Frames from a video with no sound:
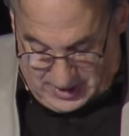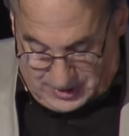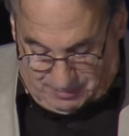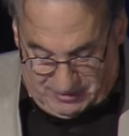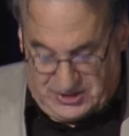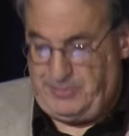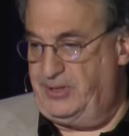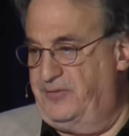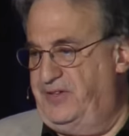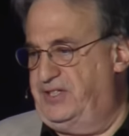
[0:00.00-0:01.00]
the
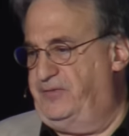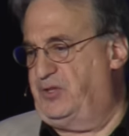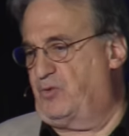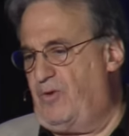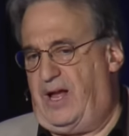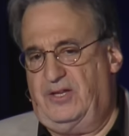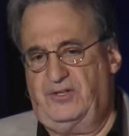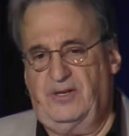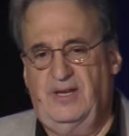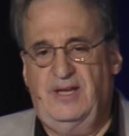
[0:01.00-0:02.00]
principle of individual
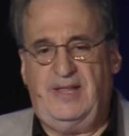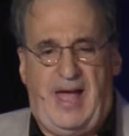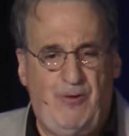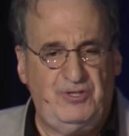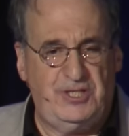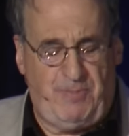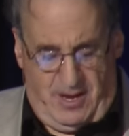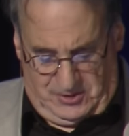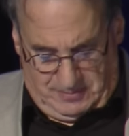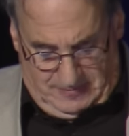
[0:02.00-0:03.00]
rights. Now, how is this
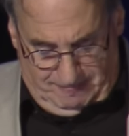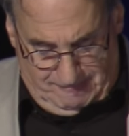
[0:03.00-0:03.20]
possible?